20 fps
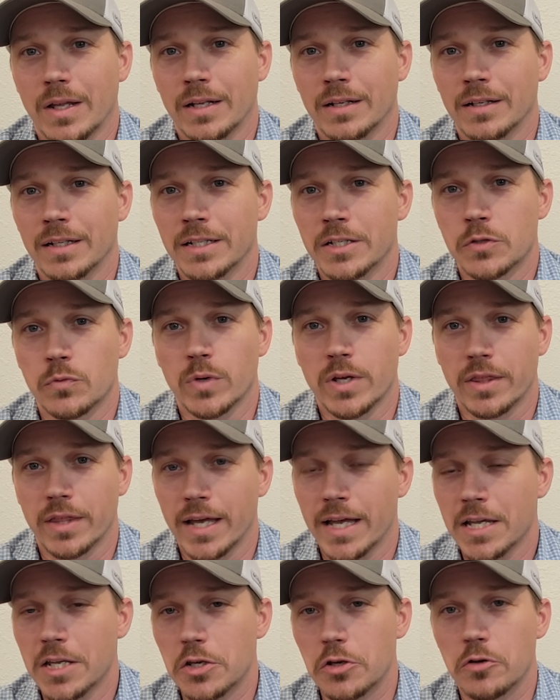And Liz, we
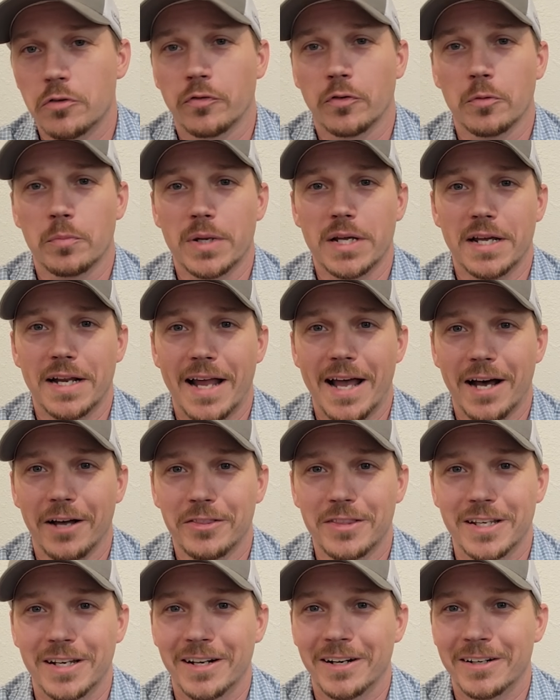thank you for being out
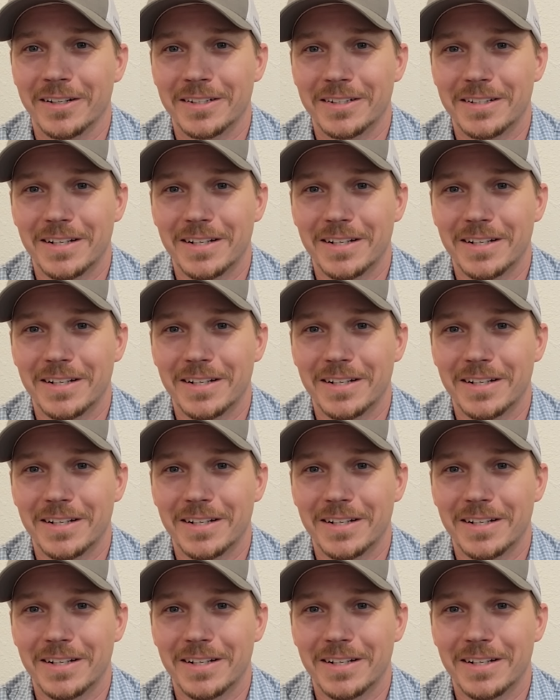there